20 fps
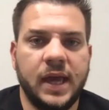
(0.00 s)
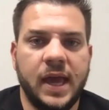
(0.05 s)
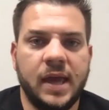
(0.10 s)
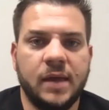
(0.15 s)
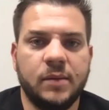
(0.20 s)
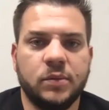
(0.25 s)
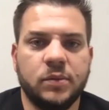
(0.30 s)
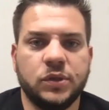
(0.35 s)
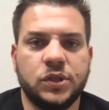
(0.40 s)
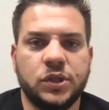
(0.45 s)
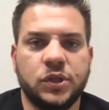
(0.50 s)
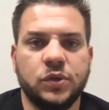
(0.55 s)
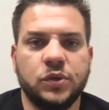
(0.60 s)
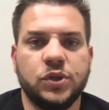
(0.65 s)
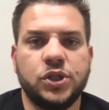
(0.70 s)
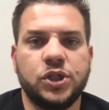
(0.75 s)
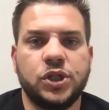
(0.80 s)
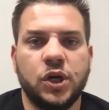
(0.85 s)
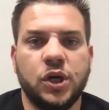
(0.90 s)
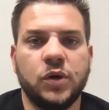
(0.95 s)
able to
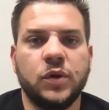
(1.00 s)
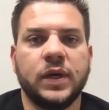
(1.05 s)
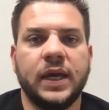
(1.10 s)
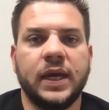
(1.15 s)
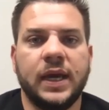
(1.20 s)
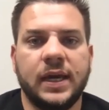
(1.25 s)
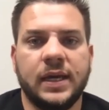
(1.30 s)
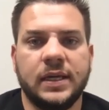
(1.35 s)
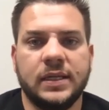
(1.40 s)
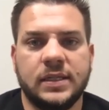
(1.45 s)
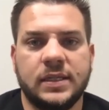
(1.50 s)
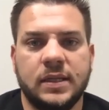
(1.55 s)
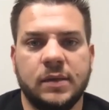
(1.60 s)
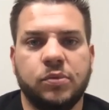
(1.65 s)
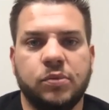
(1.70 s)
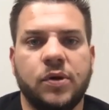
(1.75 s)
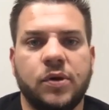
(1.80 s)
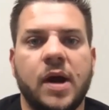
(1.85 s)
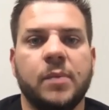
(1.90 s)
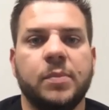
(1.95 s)
showcase the
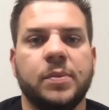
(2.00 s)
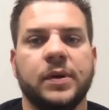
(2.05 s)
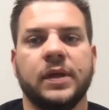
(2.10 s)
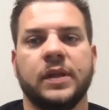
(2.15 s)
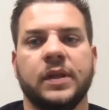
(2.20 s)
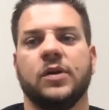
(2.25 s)
property.